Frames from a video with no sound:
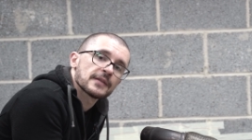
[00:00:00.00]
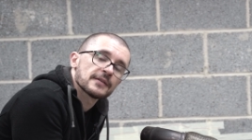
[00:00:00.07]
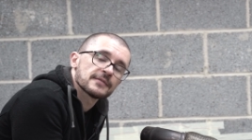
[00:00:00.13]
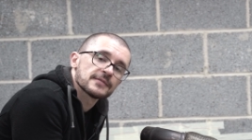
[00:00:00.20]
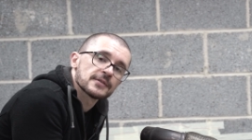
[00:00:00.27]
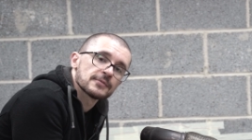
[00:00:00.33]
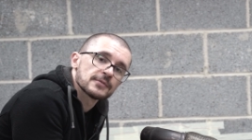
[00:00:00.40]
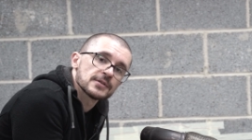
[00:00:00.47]

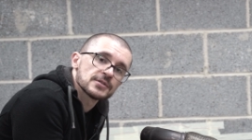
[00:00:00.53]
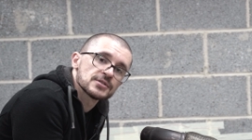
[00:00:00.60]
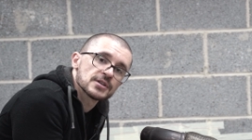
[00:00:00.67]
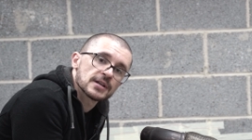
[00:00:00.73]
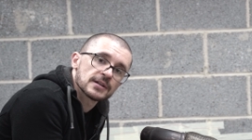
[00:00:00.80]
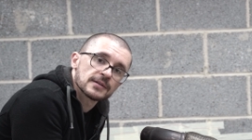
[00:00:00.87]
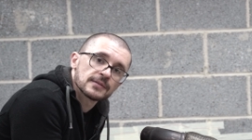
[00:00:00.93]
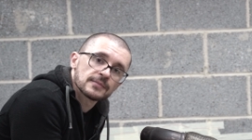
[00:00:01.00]
of the
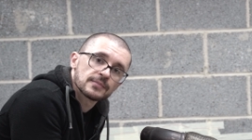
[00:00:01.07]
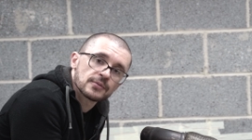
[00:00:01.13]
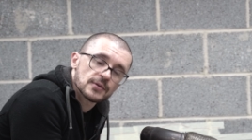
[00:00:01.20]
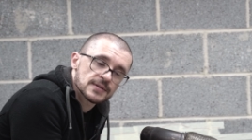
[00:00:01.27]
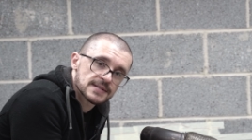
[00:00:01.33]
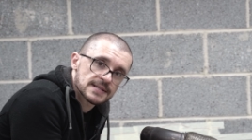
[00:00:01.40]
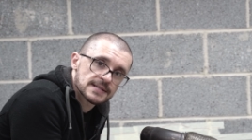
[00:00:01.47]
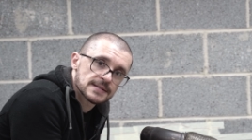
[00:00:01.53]
regen
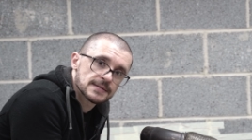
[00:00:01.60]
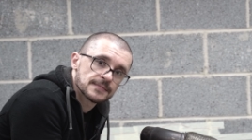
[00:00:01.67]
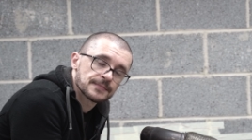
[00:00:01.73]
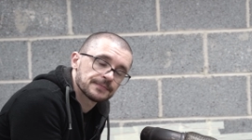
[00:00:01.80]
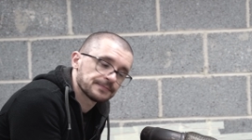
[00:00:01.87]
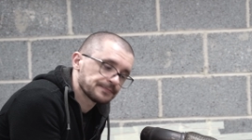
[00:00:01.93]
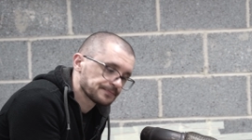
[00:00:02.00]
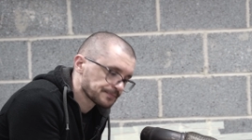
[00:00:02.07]
process.
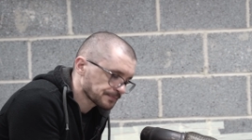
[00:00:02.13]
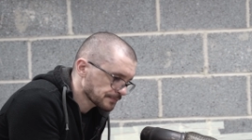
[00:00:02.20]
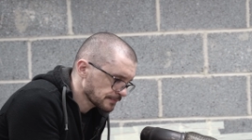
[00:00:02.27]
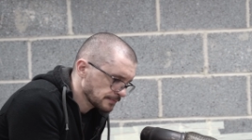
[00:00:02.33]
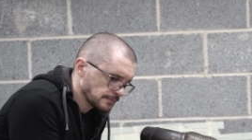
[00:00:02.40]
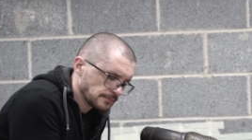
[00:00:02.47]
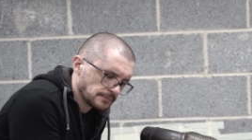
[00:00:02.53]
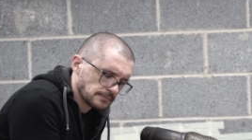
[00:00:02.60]

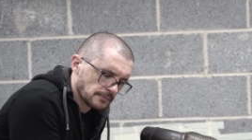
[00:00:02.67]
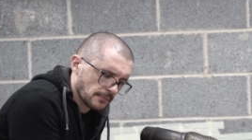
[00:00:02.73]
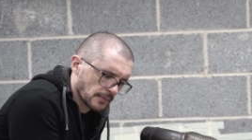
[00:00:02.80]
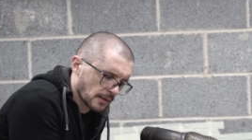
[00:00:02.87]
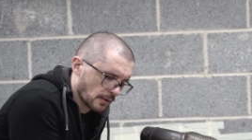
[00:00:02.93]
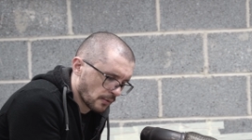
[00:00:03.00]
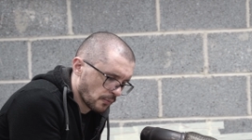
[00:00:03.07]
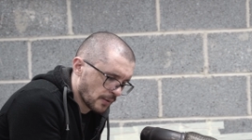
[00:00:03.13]

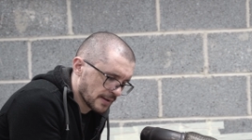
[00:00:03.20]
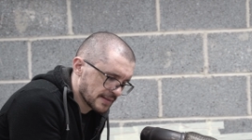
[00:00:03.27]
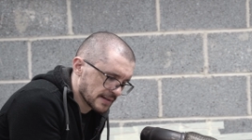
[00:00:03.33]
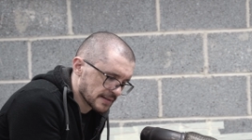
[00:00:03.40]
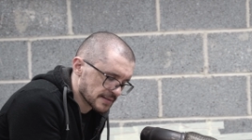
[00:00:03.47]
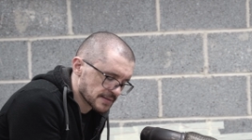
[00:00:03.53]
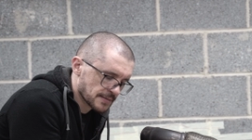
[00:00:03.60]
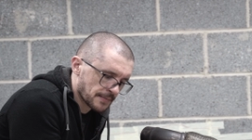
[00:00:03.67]
What
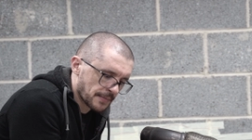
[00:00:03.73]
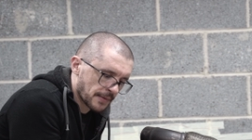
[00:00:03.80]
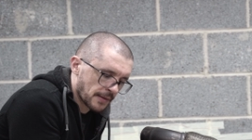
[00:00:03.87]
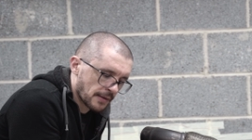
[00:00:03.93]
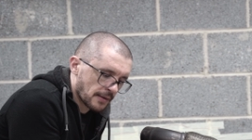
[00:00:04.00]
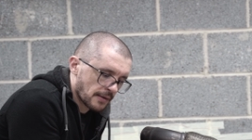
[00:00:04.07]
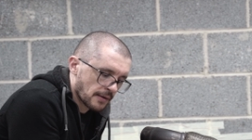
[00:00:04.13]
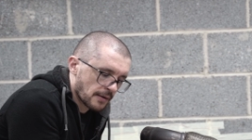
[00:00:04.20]
else?
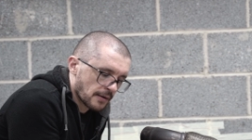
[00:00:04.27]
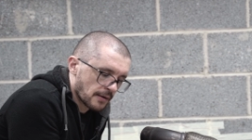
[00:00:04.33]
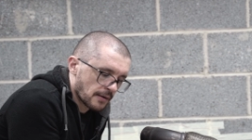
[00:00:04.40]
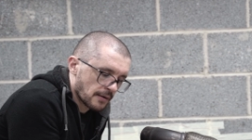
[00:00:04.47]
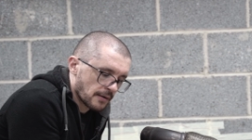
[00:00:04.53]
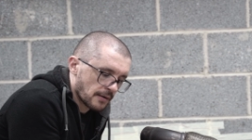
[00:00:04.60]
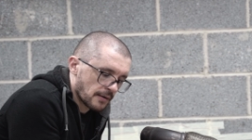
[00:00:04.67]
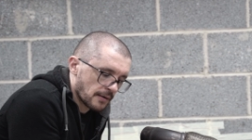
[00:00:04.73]

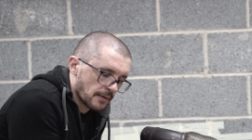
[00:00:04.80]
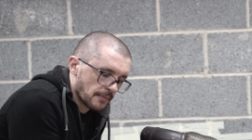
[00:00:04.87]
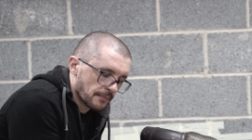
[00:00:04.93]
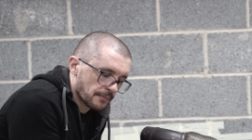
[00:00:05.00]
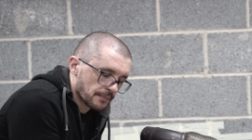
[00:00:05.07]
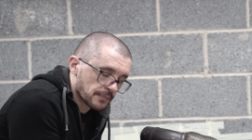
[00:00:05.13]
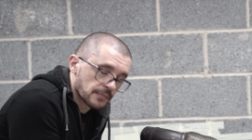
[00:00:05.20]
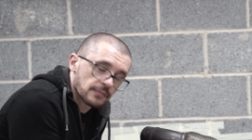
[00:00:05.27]

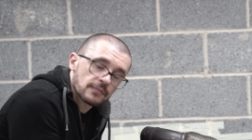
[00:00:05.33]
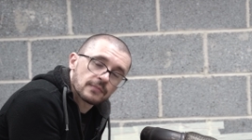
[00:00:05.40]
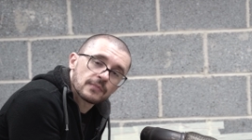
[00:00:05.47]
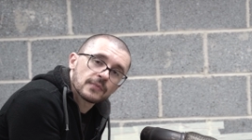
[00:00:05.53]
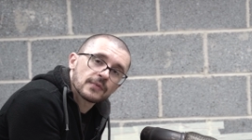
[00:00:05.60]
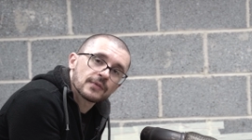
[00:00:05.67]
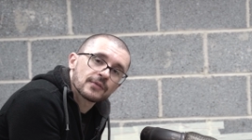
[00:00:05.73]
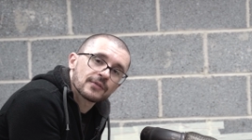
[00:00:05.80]

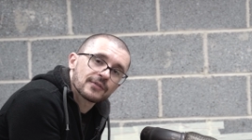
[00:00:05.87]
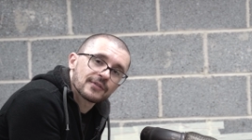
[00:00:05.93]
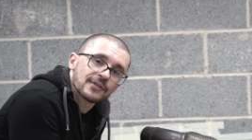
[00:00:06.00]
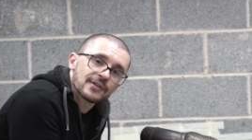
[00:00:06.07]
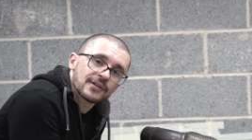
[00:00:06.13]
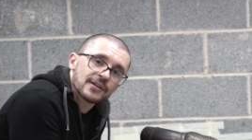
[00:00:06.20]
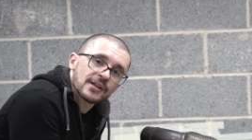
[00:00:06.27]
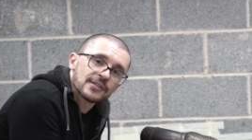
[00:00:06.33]

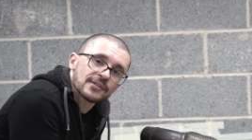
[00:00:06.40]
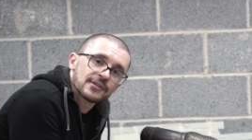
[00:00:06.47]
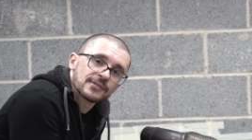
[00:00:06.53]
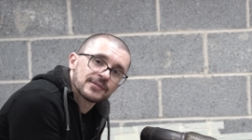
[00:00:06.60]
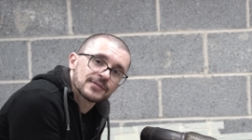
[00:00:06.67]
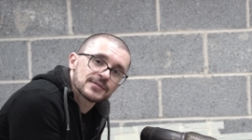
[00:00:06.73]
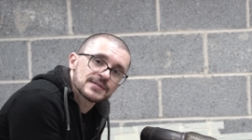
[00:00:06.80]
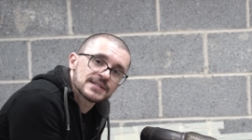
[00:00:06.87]
Another
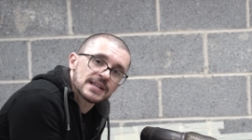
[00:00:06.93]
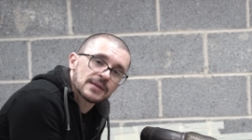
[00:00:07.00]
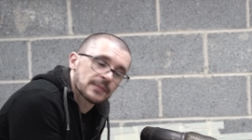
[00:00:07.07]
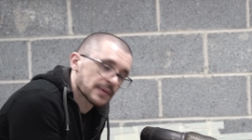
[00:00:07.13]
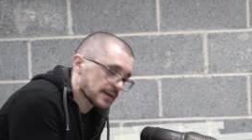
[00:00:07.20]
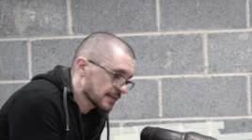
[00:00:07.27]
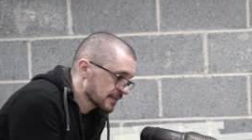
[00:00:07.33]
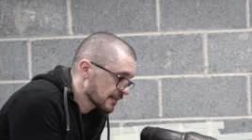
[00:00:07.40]
interesting
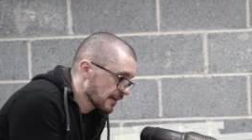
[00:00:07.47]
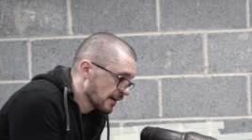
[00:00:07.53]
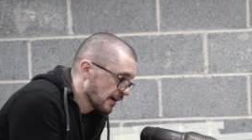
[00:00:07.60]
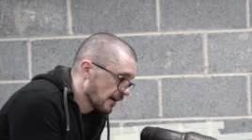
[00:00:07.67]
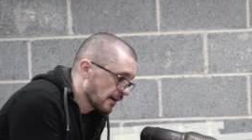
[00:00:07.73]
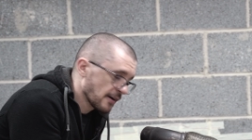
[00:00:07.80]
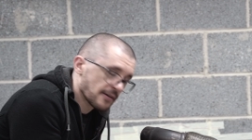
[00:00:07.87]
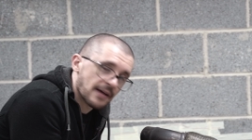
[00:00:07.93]
bit
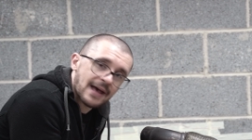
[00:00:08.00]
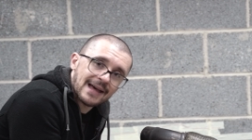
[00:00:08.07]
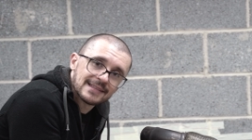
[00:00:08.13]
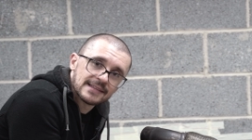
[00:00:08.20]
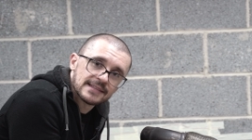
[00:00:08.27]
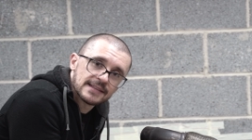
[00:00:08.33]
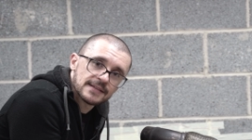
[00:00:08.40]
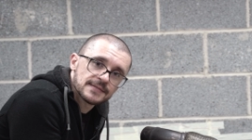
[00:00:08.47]
are
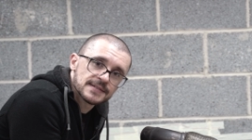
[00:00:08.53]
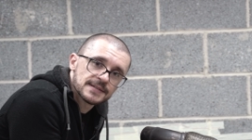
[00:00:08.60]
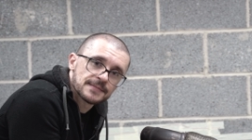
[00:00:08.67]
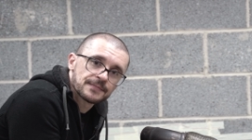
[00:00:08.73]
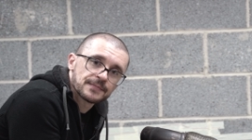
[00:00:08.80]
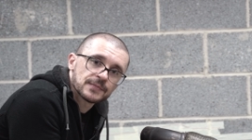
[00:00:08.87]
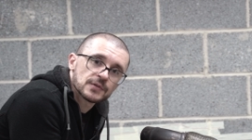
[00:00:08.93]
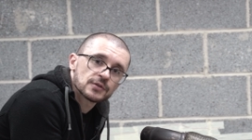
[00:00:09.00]

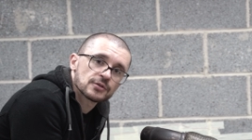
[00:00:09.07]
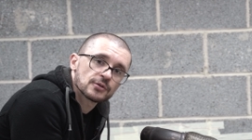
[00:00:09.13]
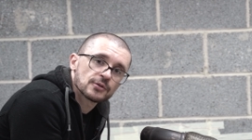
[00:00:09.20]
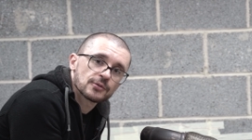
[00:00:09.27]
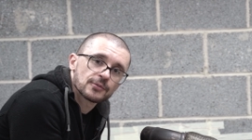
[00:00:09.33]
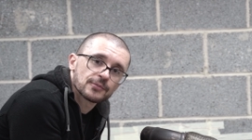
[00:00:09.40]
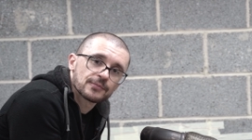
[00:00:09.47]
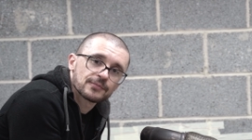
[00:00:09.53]
additives.
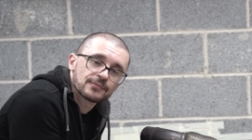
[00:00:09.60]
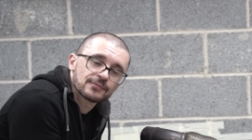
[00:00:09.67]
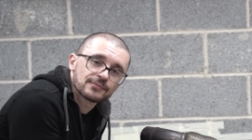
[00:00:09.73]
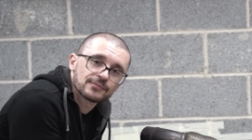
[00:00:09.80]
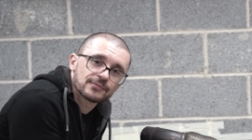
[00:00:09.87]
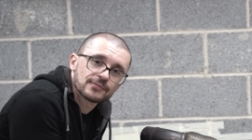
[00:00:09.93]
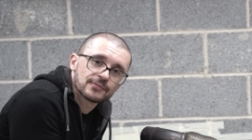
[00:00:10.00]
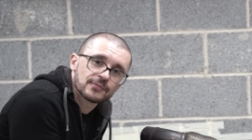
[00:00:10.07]
So
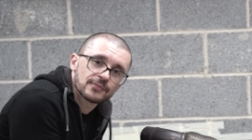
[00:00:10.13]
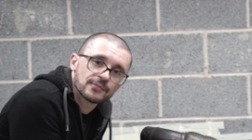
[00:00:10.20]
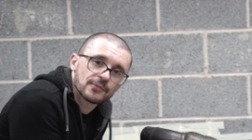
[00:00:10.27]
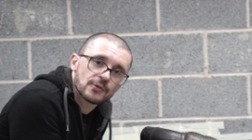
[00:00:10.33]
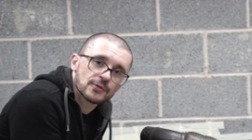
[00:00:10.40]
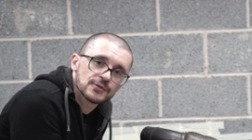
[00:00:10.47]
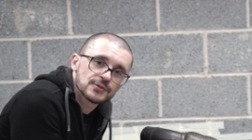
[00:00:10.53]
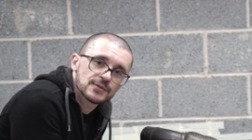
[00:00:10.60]

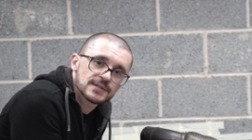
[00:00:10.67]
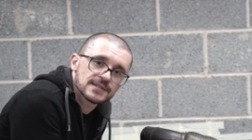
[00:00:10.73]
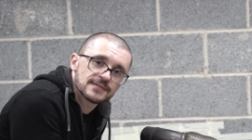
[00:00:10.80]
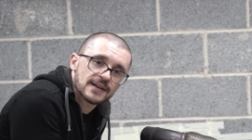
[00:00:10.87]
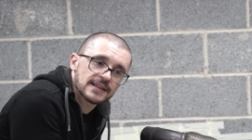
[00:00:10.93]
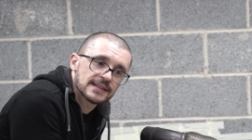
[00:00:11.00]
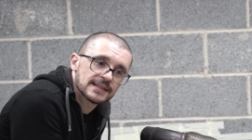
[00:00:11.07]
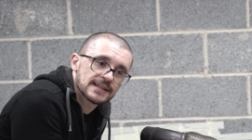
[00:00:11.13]
all sorts
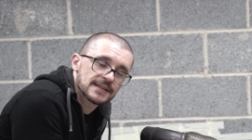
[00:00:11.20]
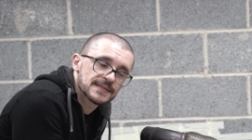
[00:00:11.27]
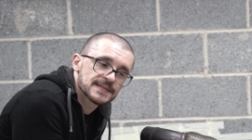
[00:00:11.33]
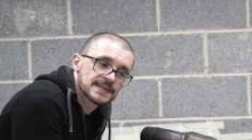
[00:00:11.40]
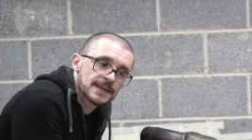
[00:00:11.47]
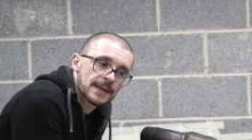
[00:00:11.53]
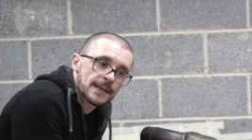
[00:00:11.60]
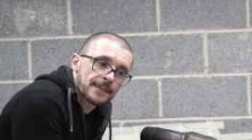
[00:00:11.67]
of
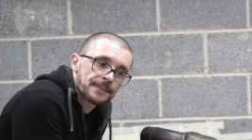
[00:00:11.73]
additives